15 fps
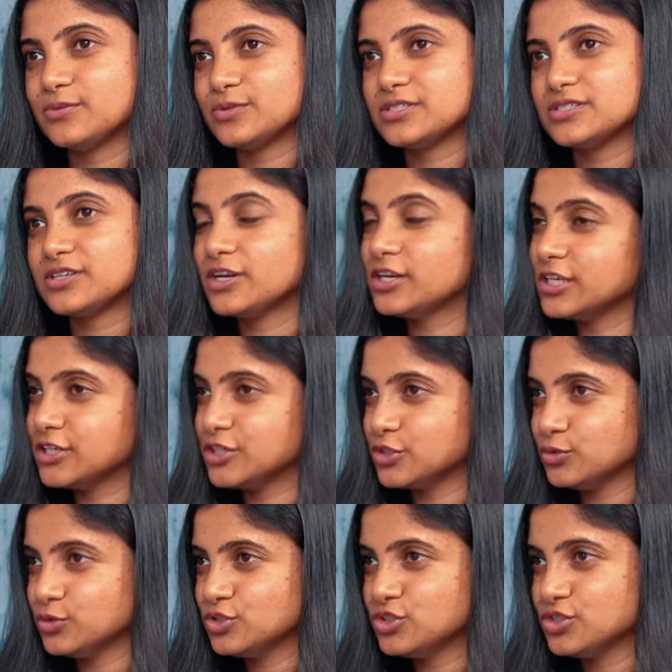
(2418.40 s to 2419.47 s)
it was really
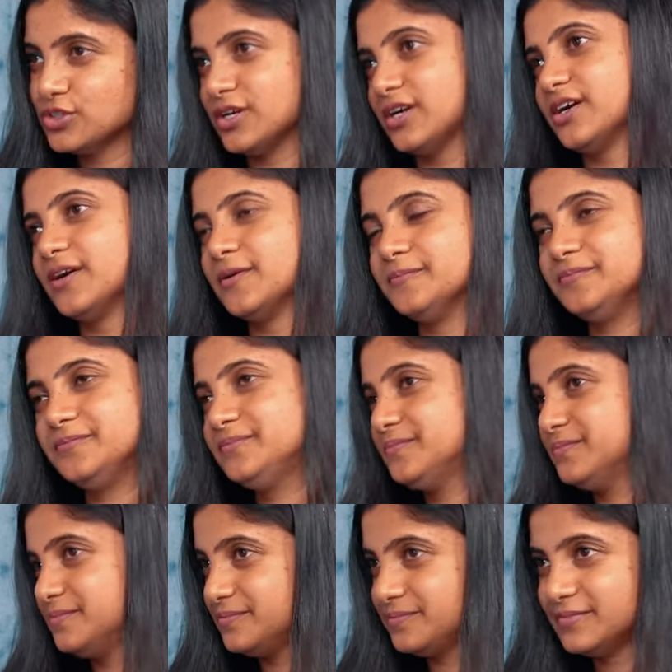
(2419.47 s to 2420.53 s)
huge. Hmm. Um,
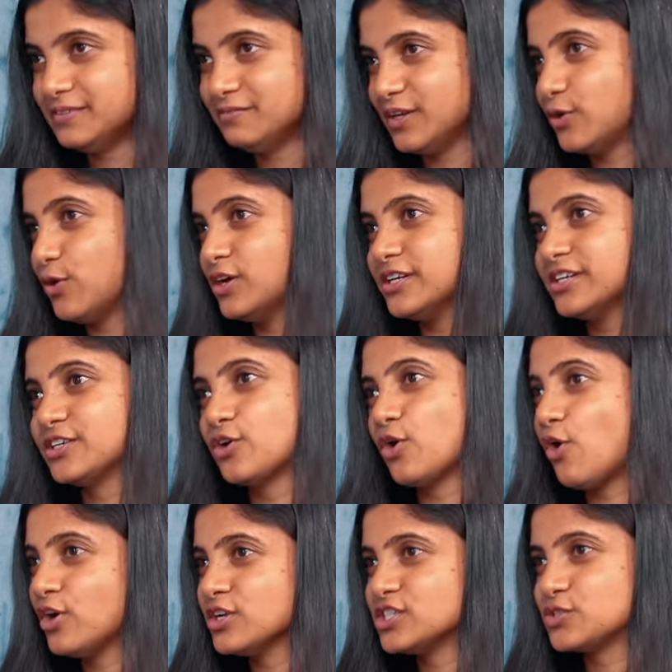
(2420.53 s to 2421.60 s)
we called it
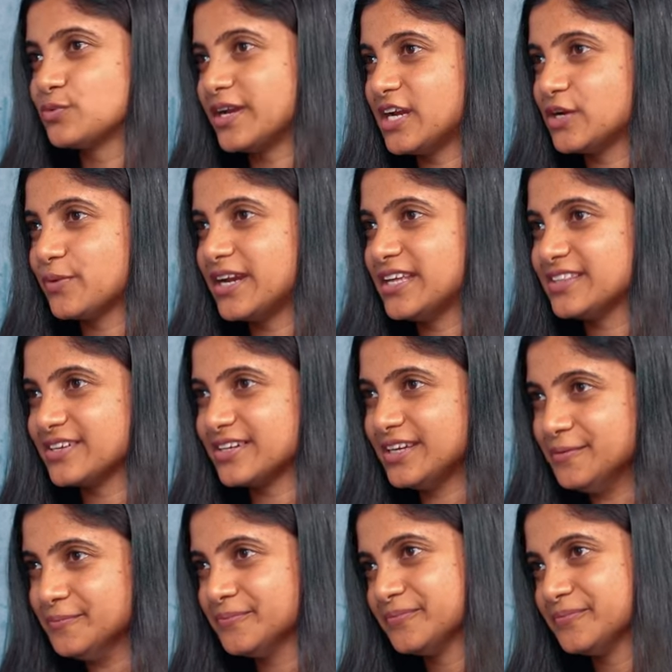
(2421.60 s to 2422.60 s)
Cause 2023.